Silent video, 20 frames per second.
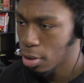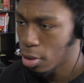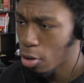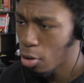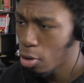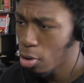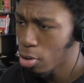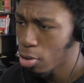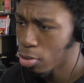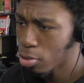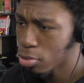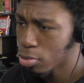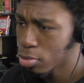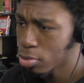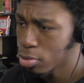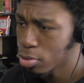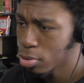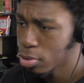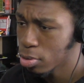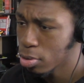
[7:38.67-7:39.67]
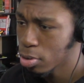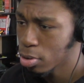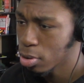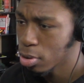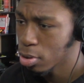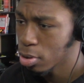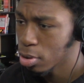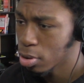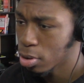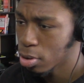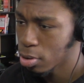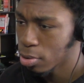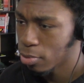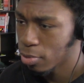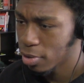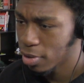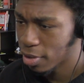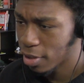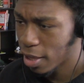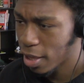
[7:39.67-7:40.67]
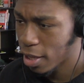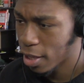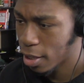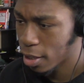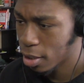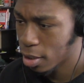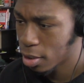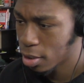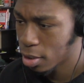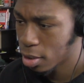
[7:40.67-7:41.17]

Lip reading: Oh. What's that?